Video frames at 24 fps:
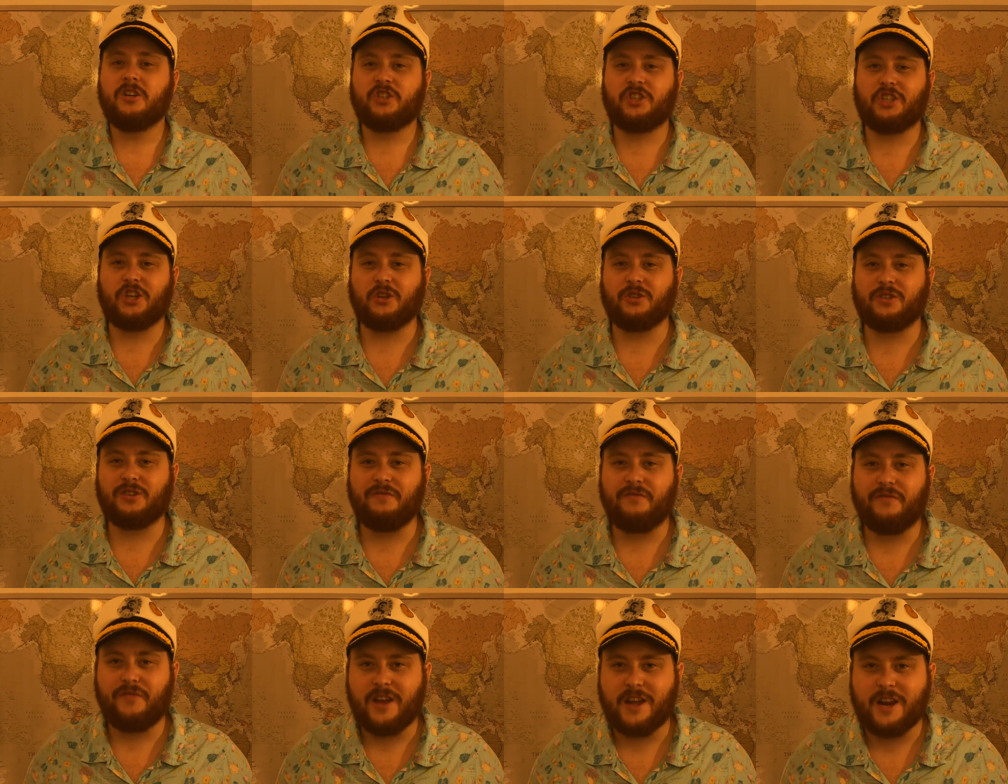salt
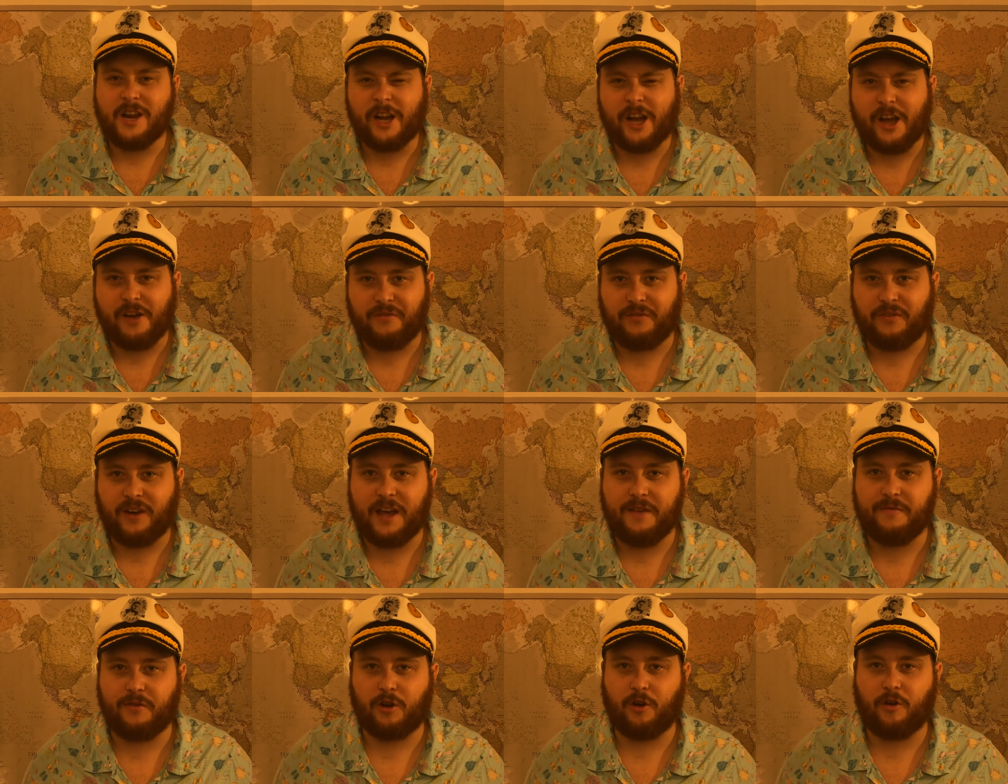and vinegar
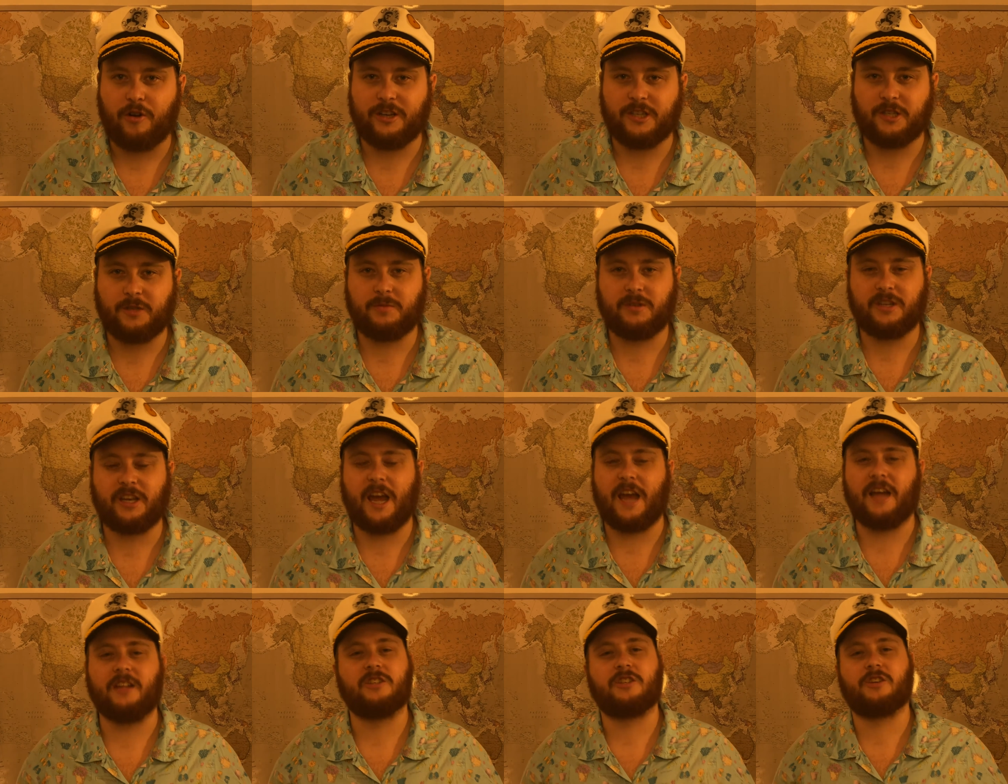flavour crisps
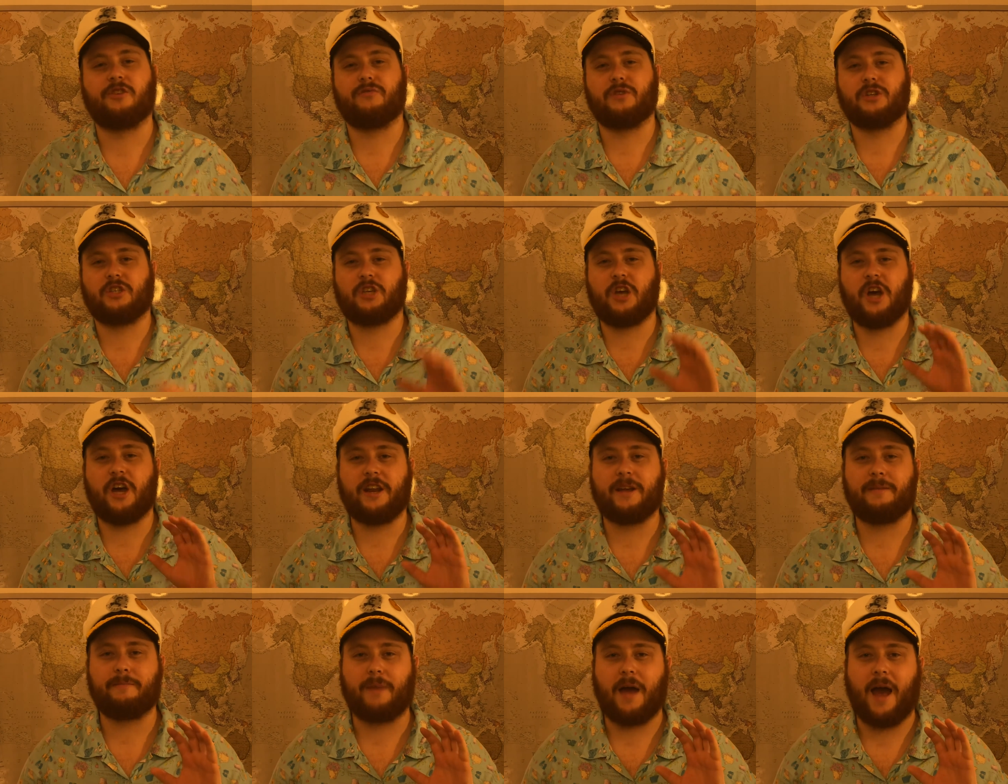again, so
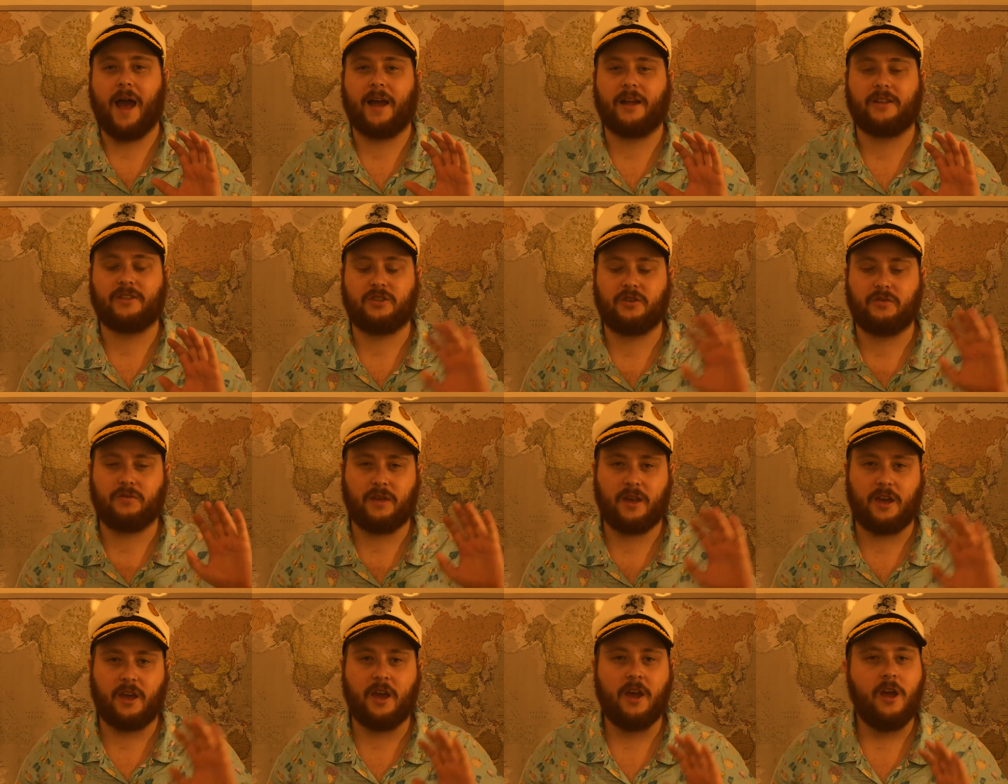returning back to
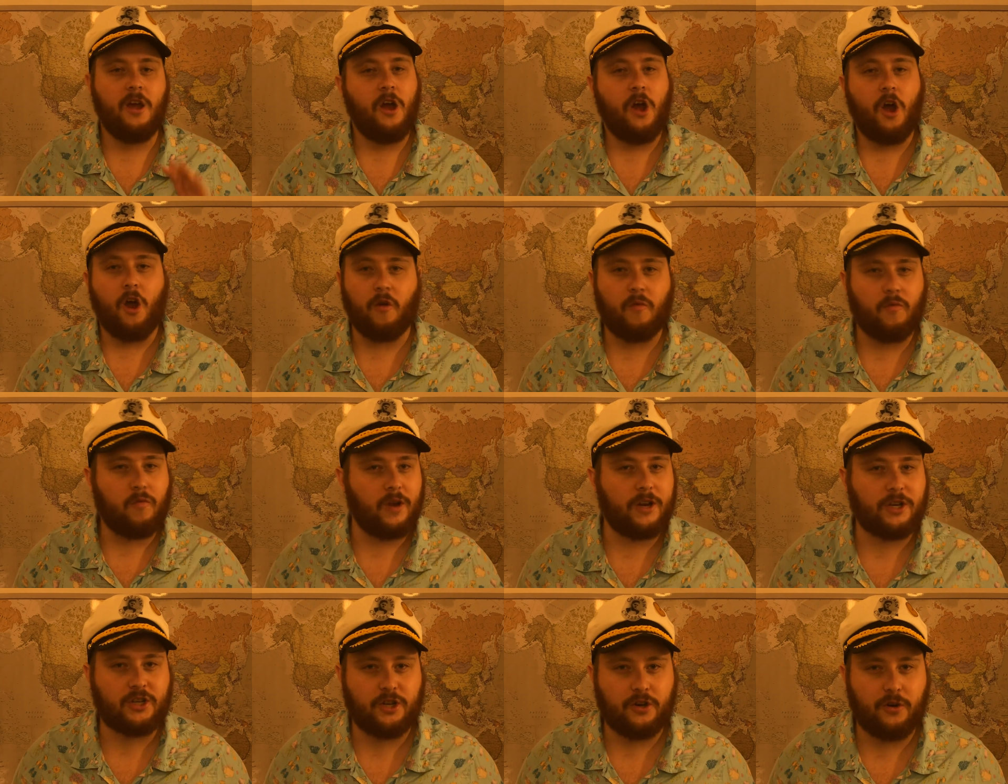the
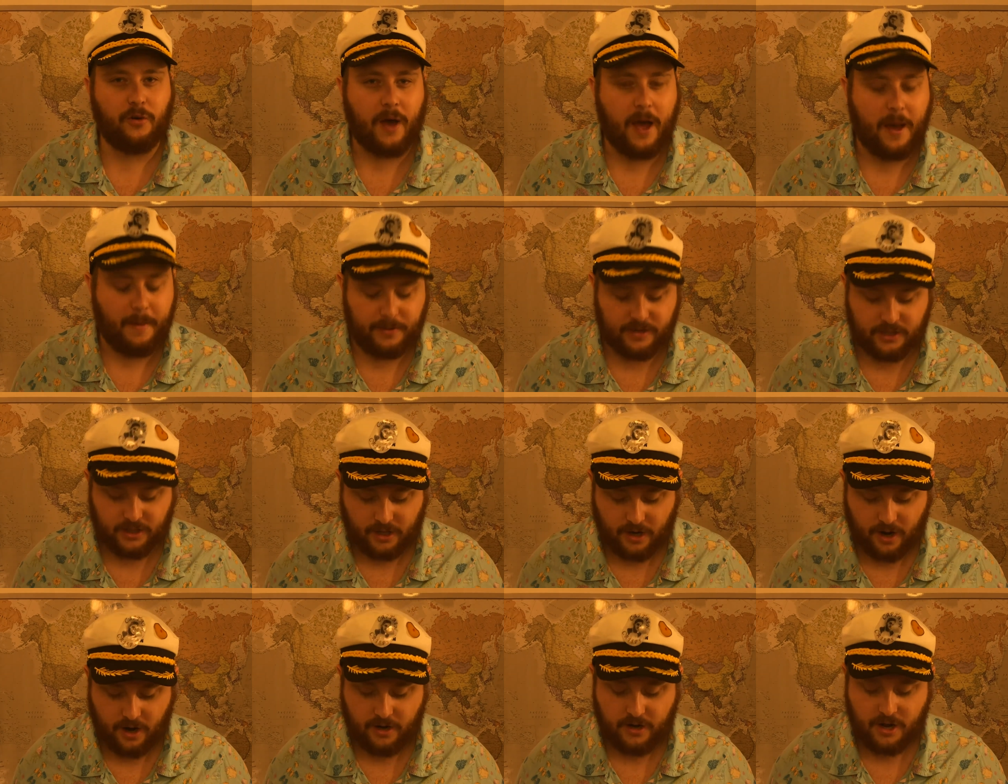original
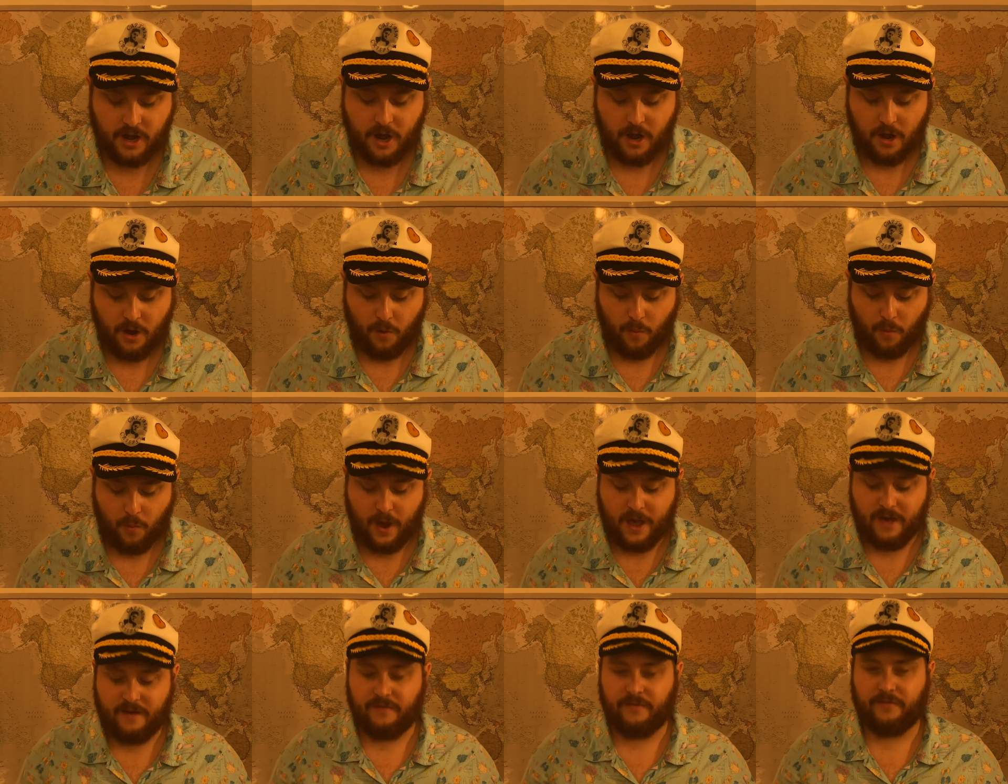episode
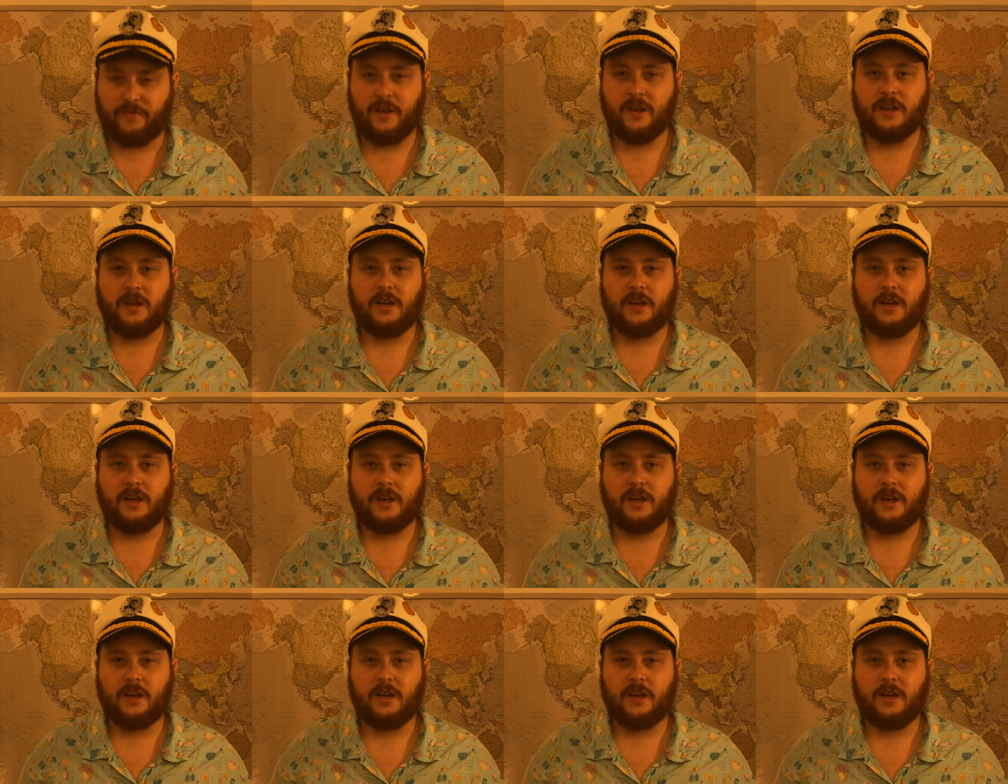with